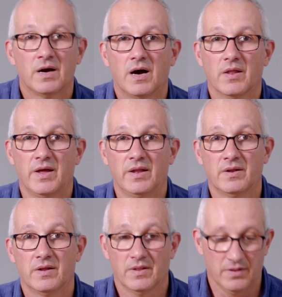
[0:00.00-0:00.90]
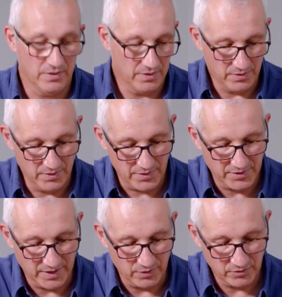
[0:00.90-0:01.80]
and then
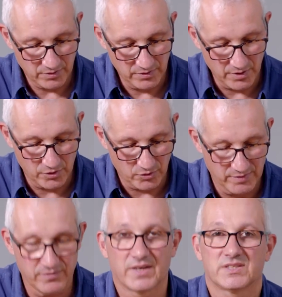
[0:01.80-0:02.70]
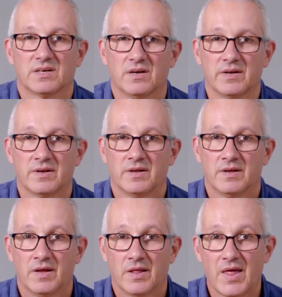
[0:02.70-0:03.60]
nothing else, no green flashing light.
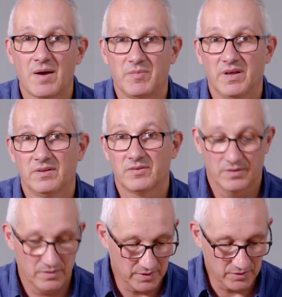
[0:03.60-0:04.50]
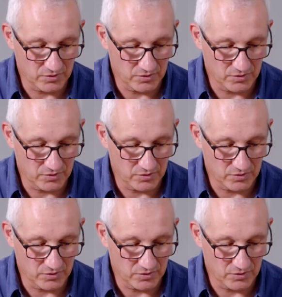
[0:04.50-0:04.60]
That means this